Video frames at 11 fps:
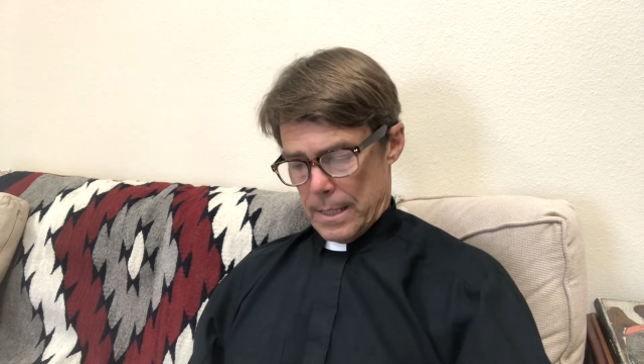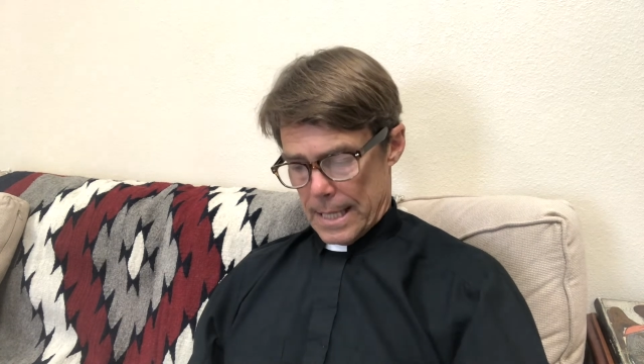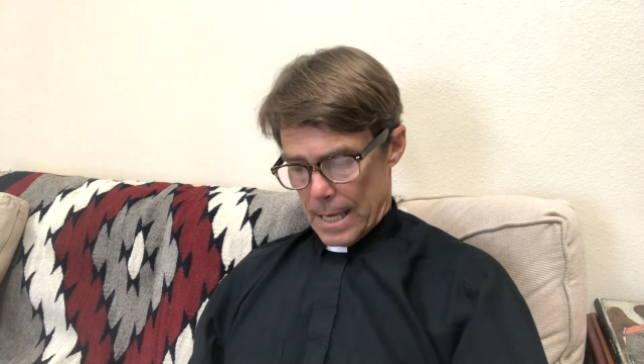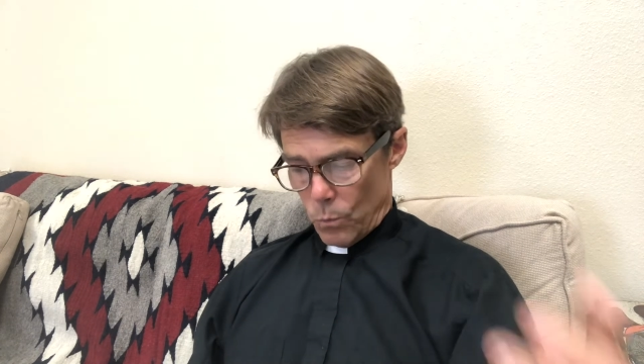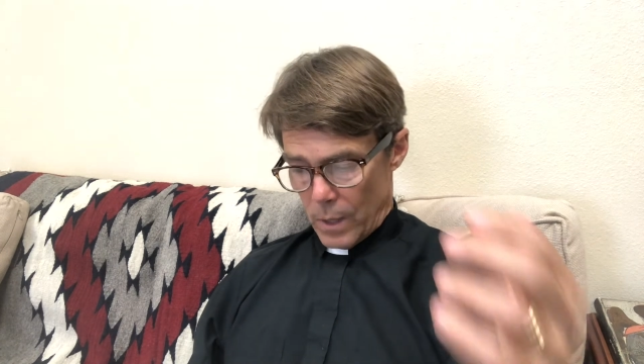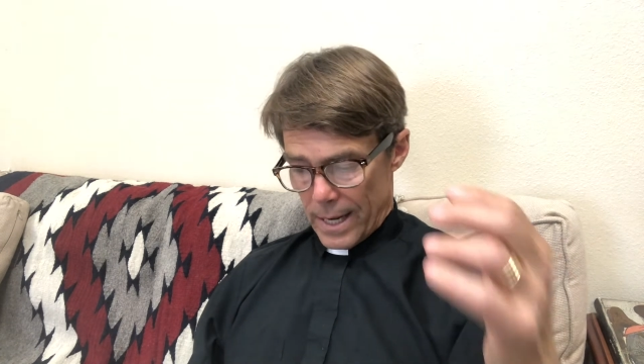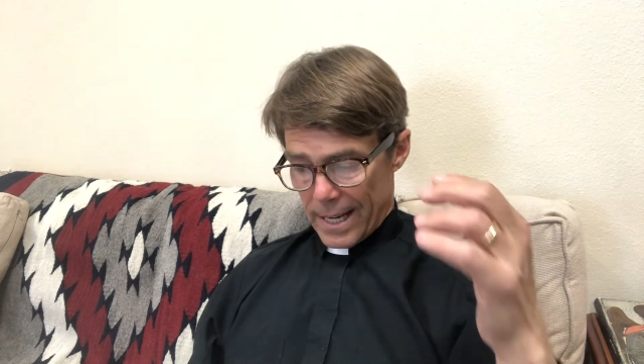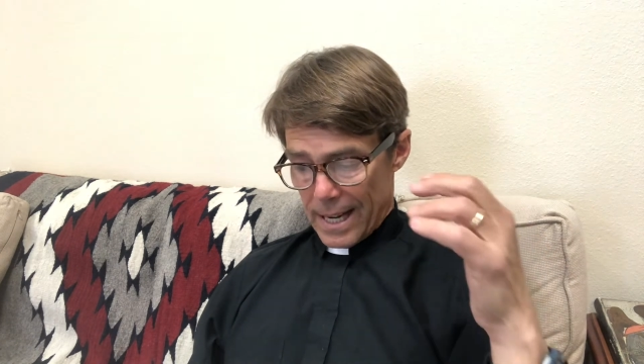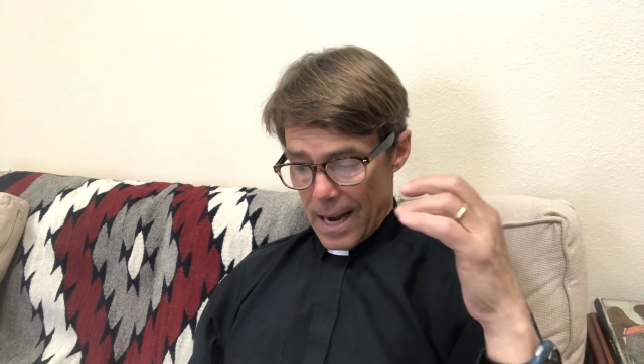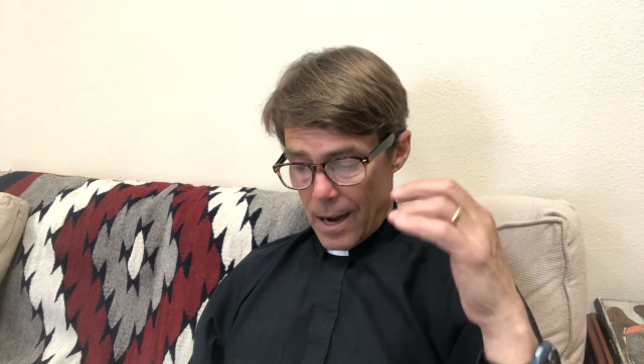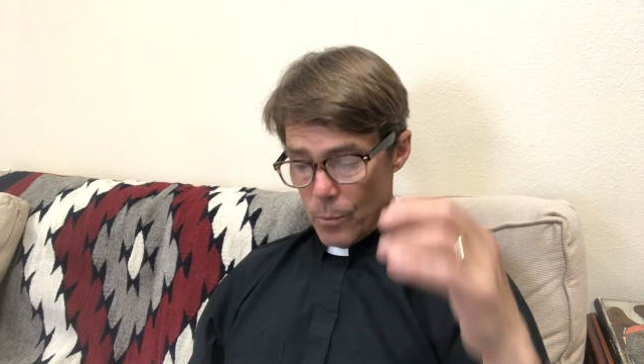And when it
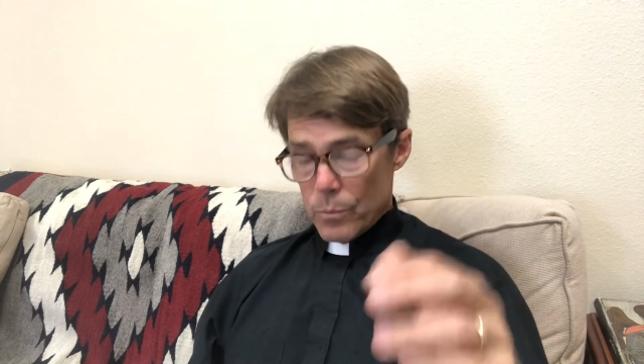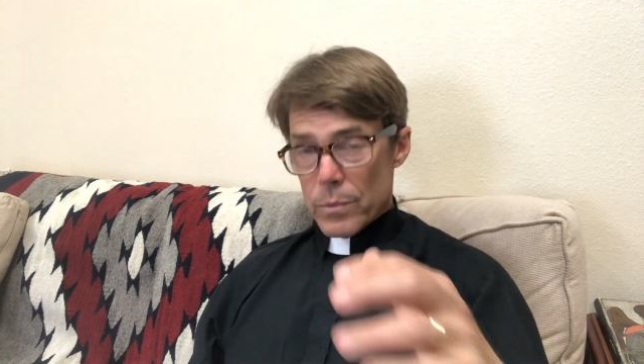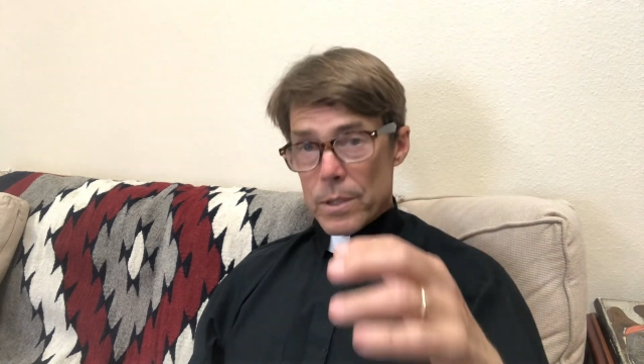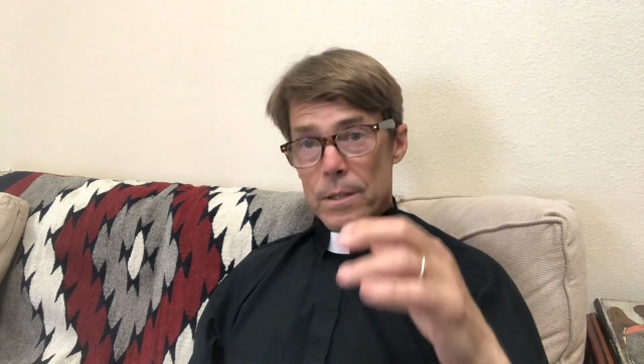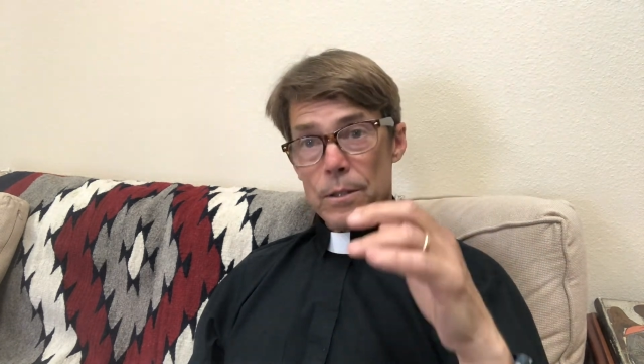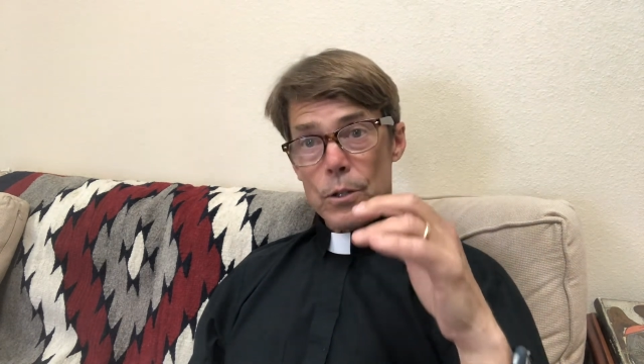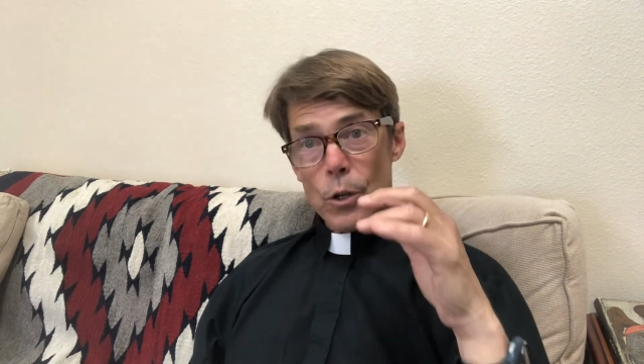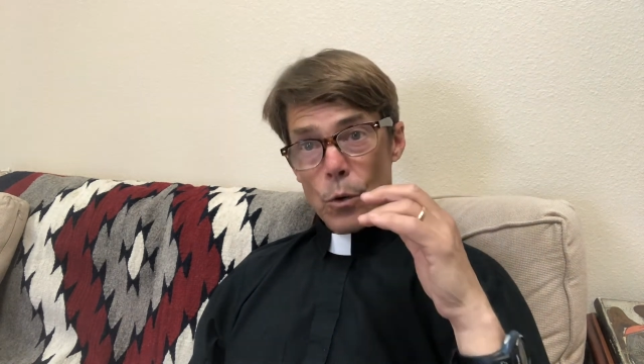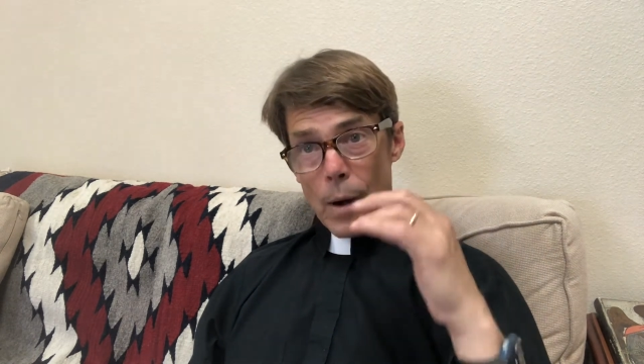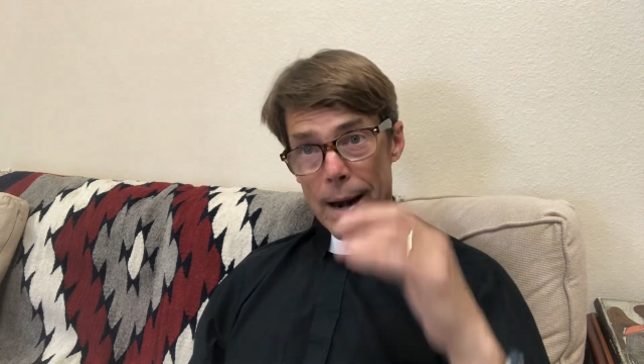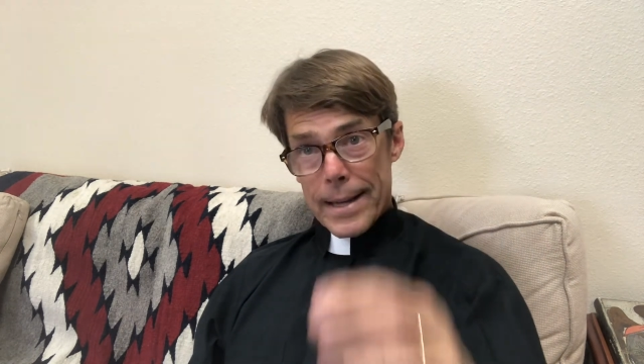comes to
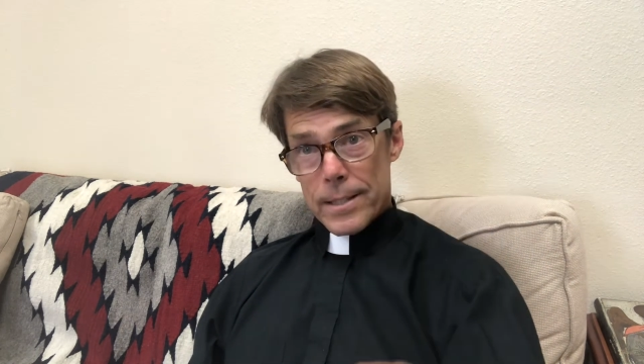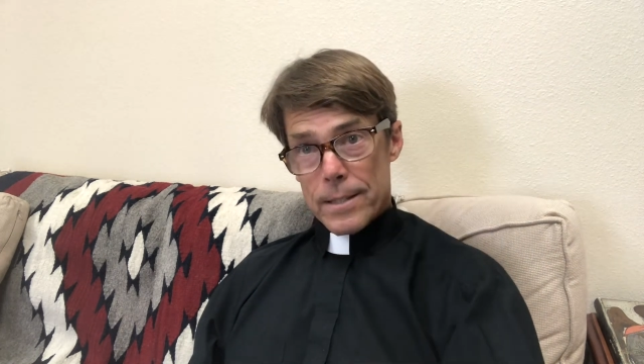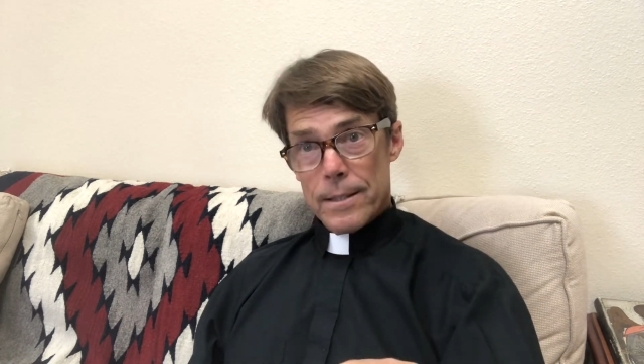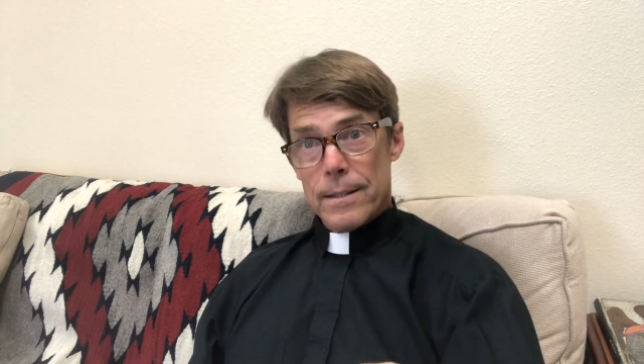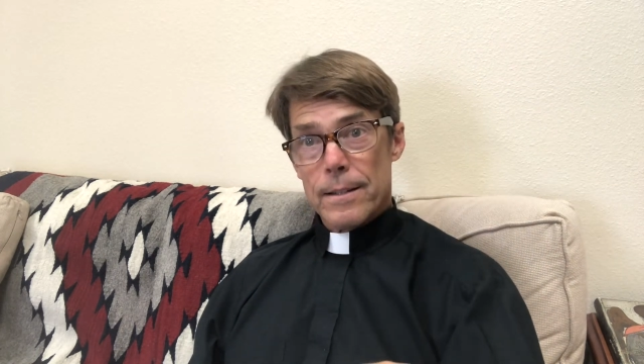grace,